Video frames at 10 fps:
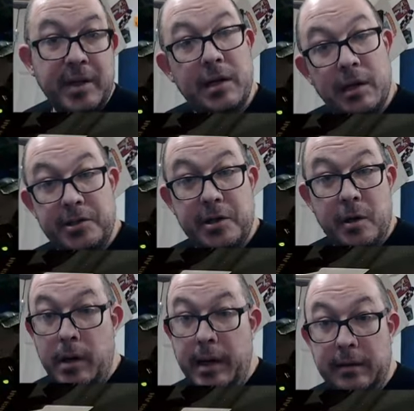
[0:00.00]
Let's
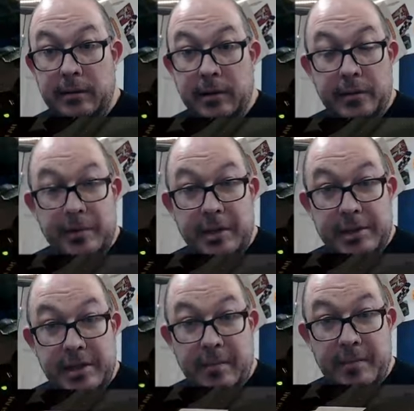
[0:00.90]
go ahead and load these
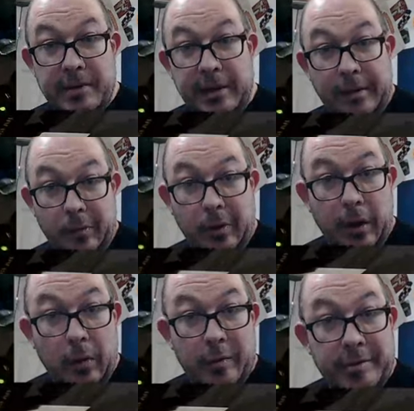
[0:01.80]
up and then we'll
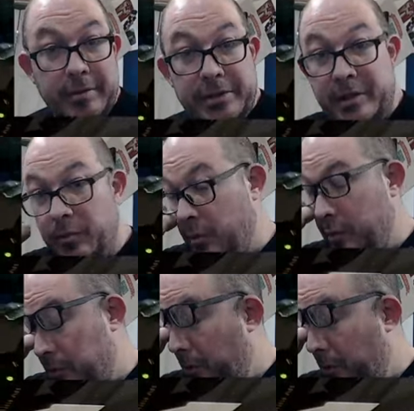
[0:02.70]
go and see what we'll do